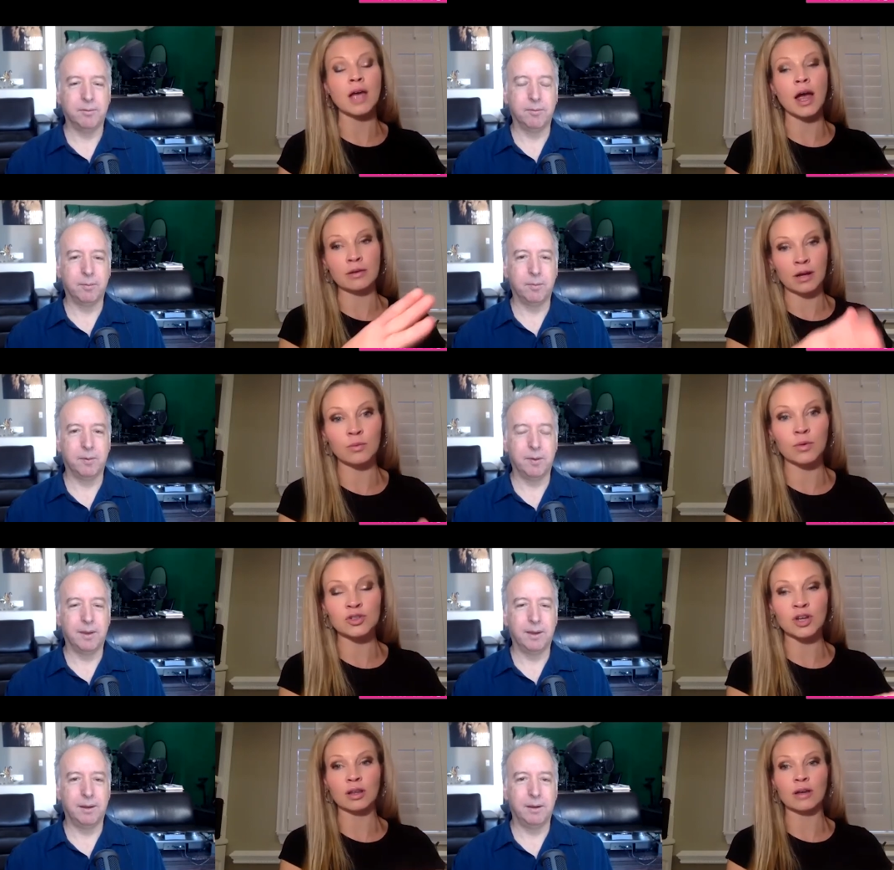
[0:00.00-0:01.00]
Speaker 1: I, I
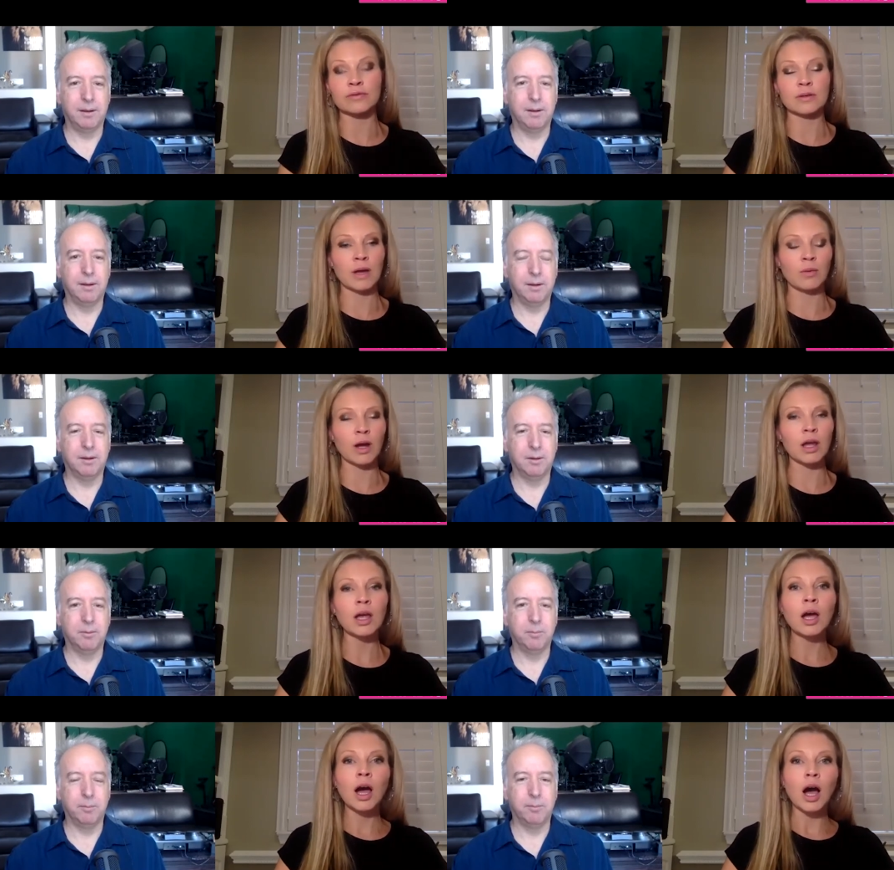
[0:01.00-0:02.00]
wish I loved him that way.
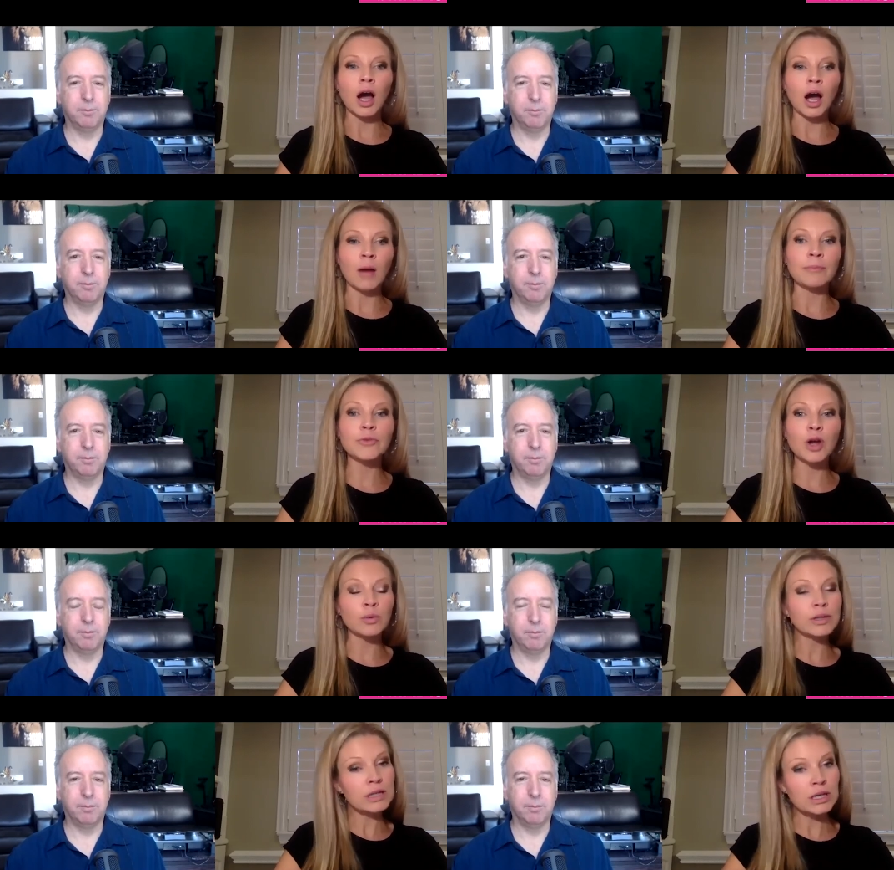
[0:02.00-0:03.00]
Um, no,
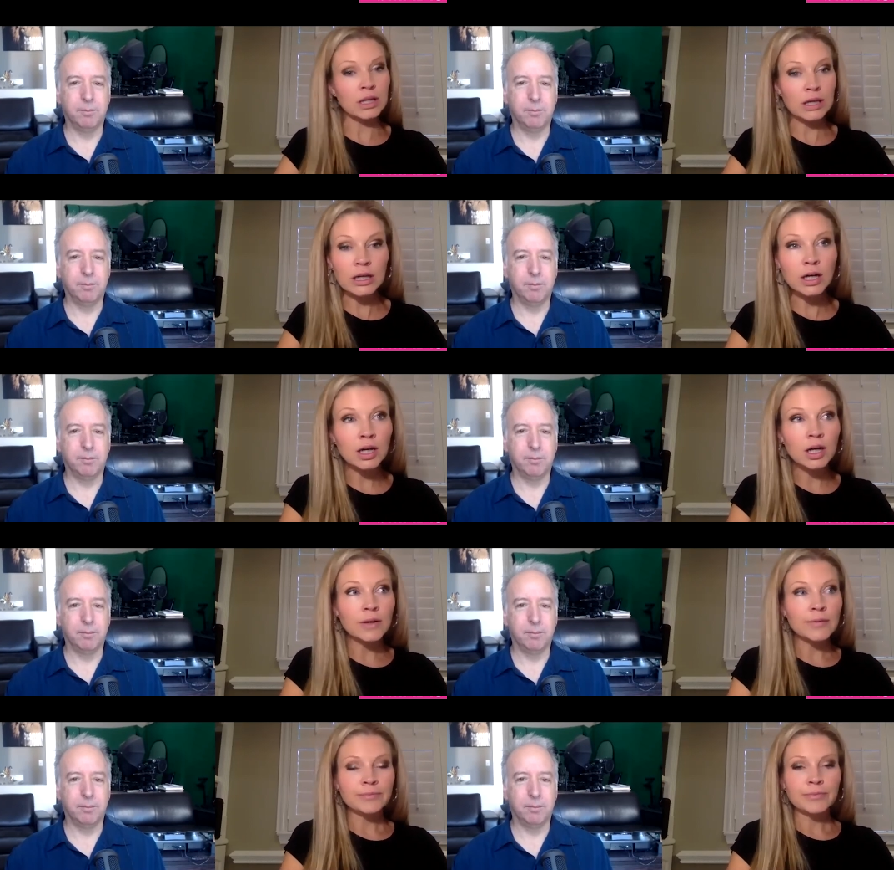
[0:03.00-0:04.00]
he,
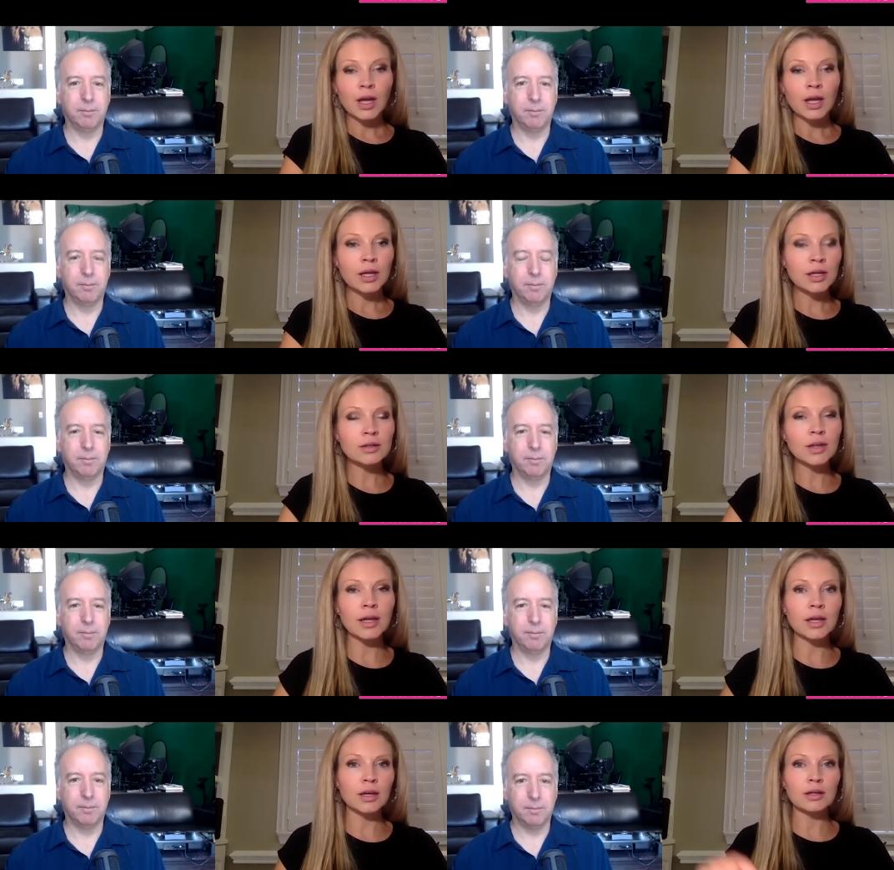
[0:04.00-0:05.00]
he,
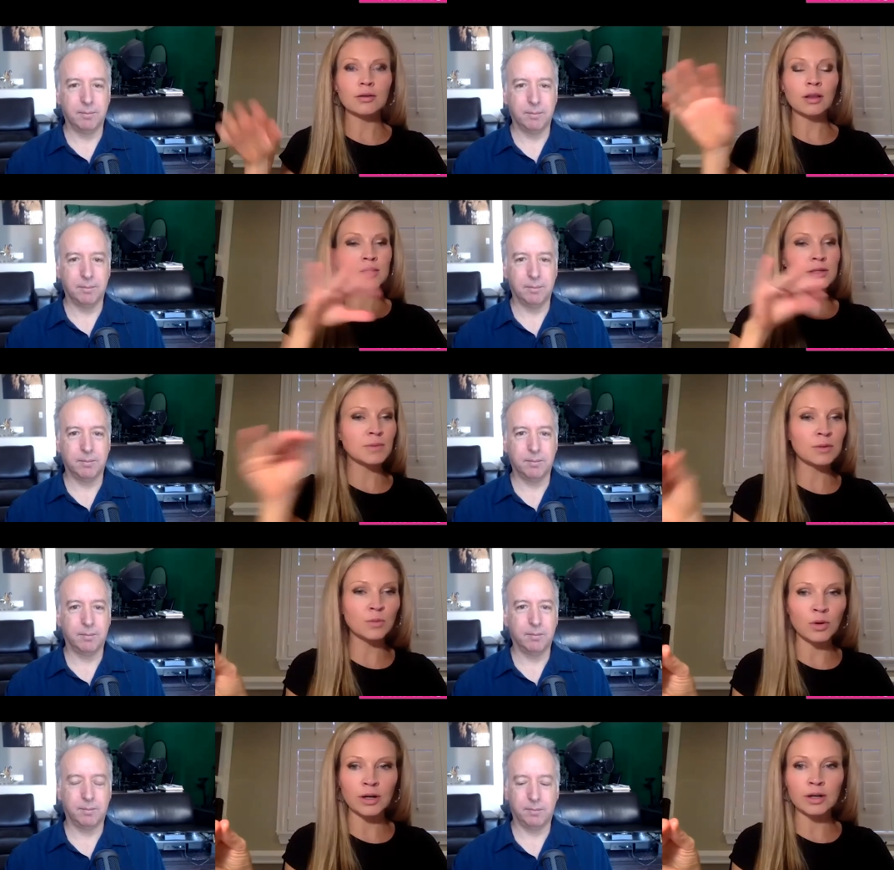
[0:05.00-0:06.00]
like, Elizabeth
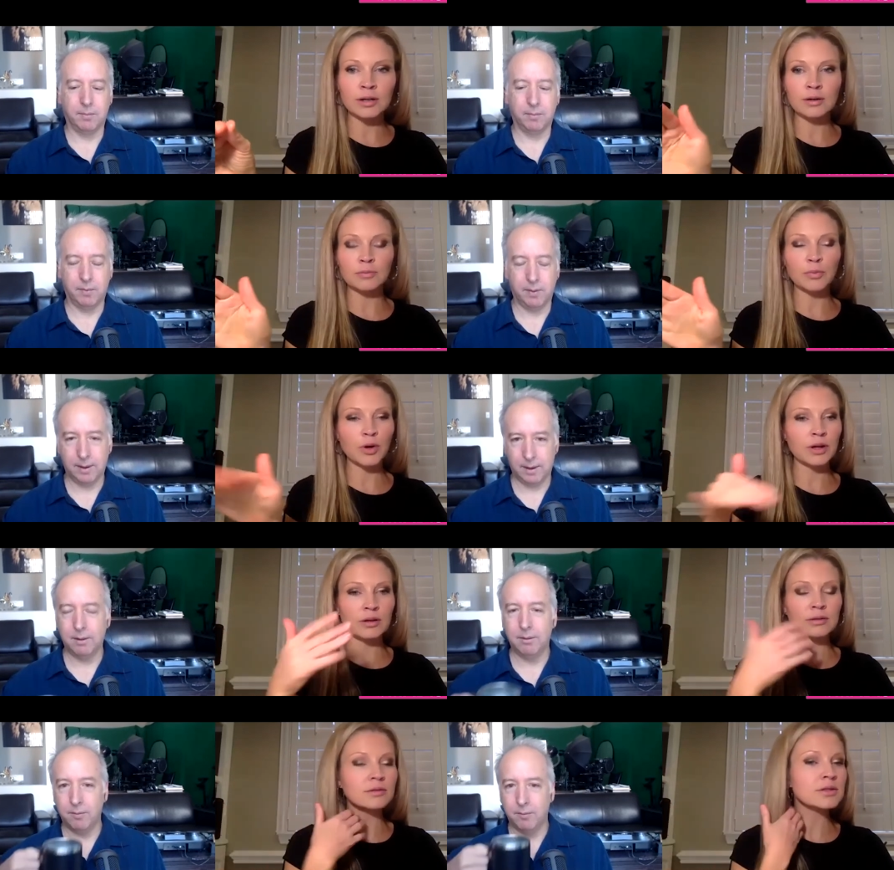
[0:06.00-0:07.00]
Warren put
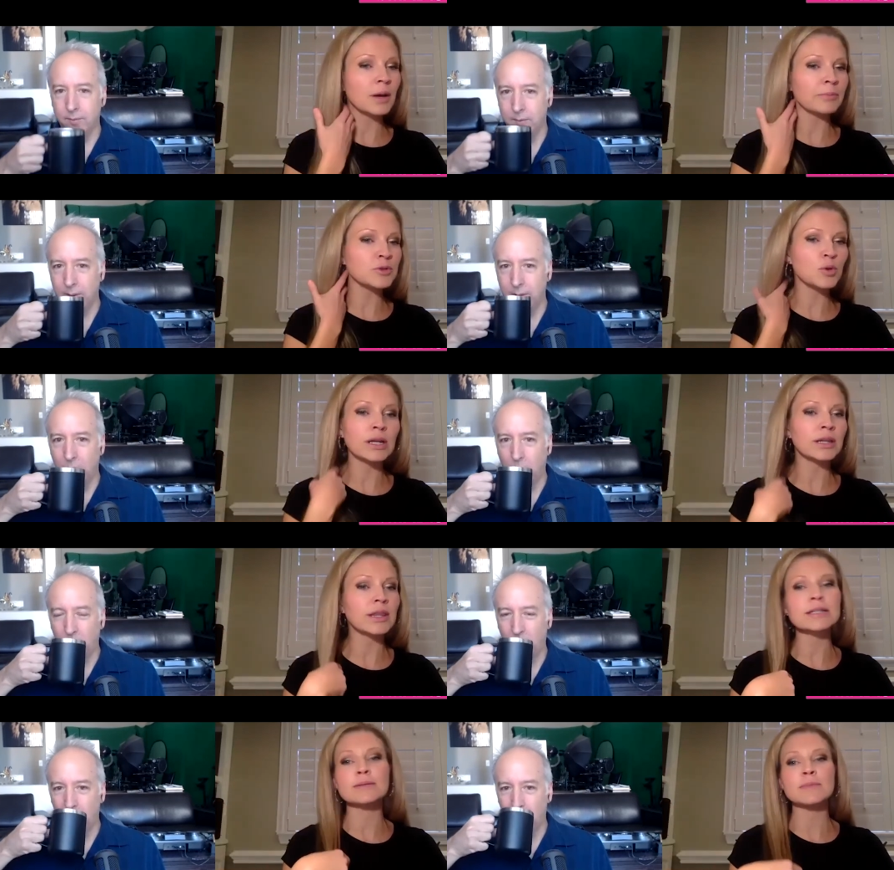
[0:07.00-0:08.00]
sub tweeted
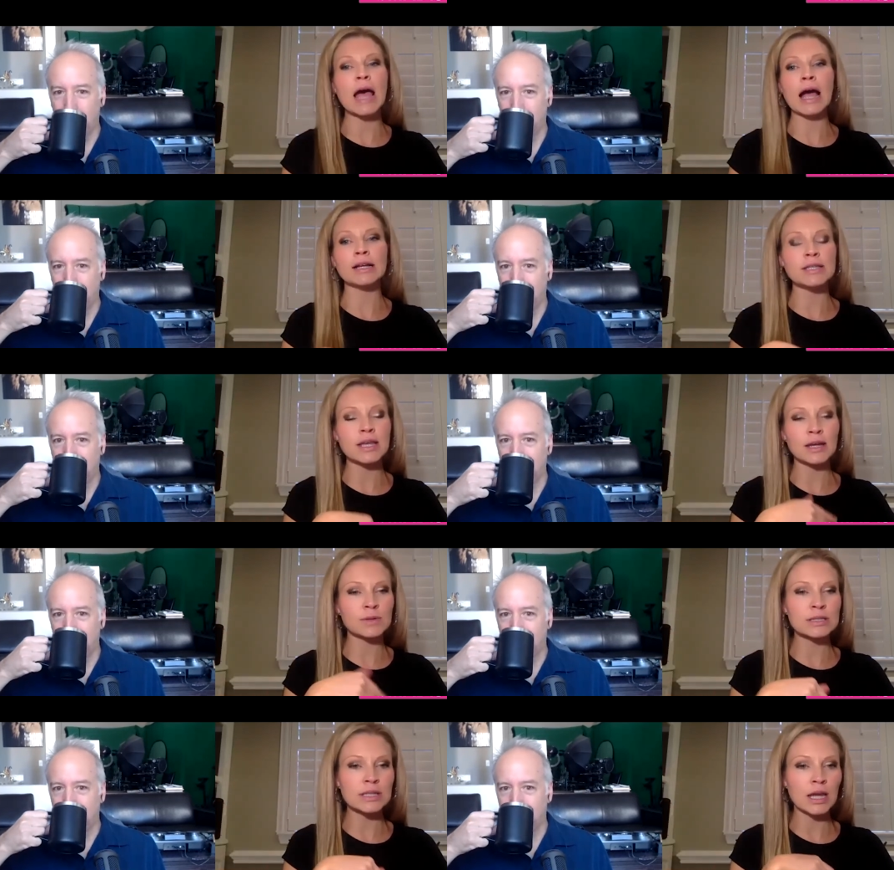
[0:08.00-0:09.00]
like some tax thing and
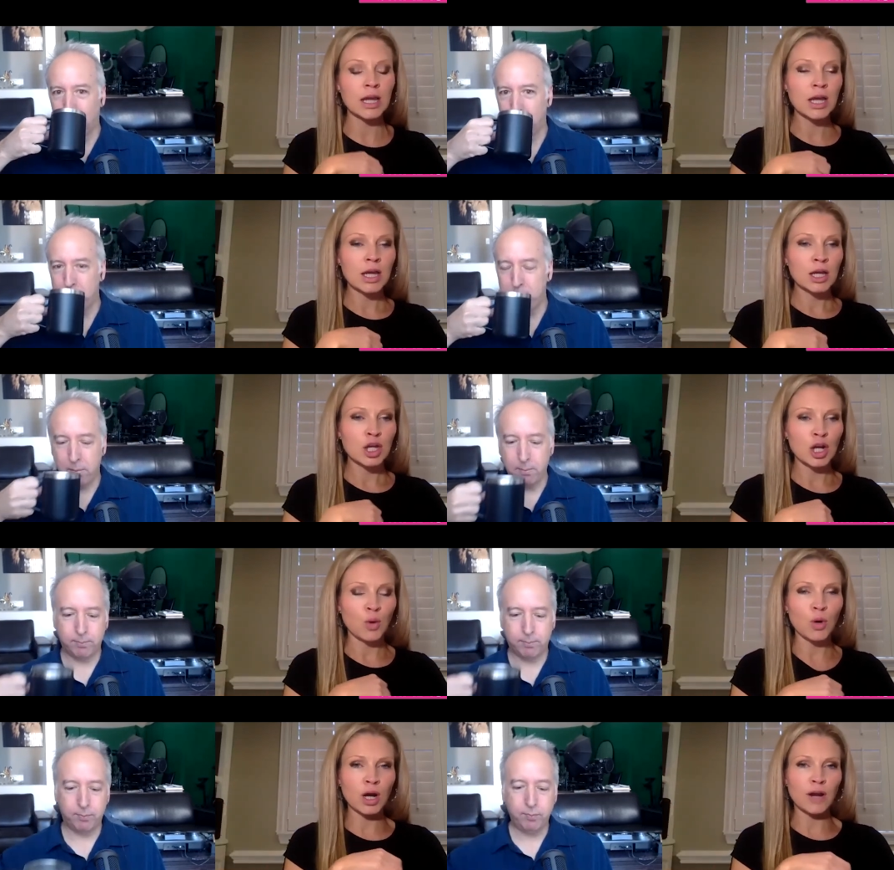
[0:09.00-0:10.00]
was like, you know,
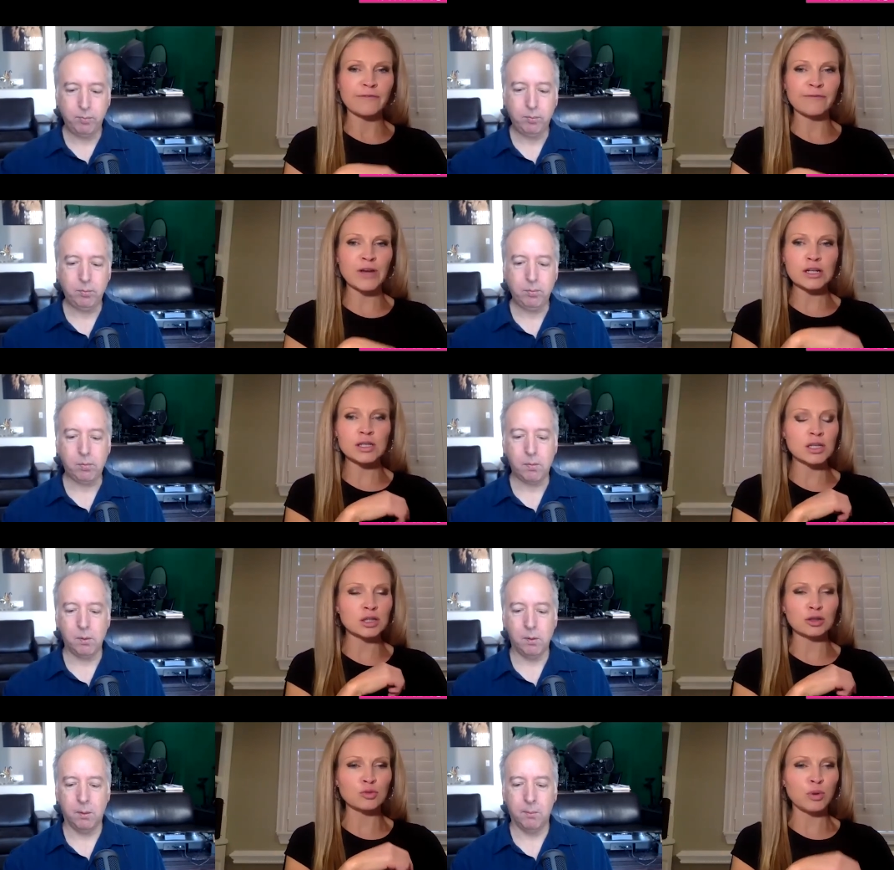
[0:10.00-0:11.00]
we're gonna fix
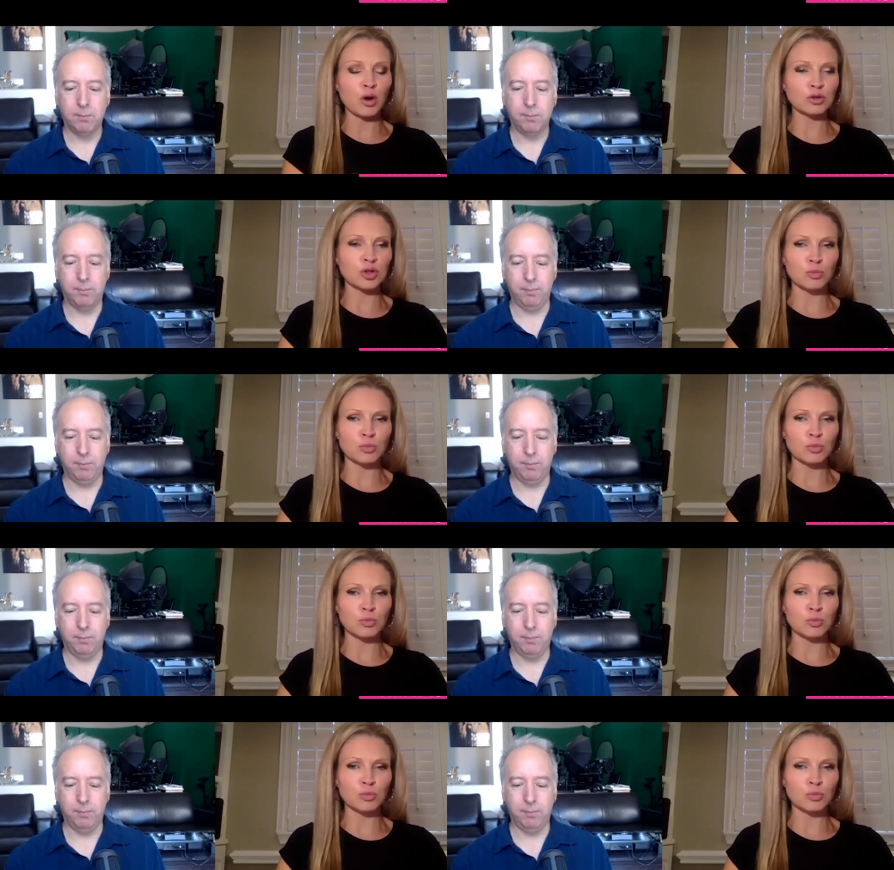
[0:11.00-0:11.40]
this loophole so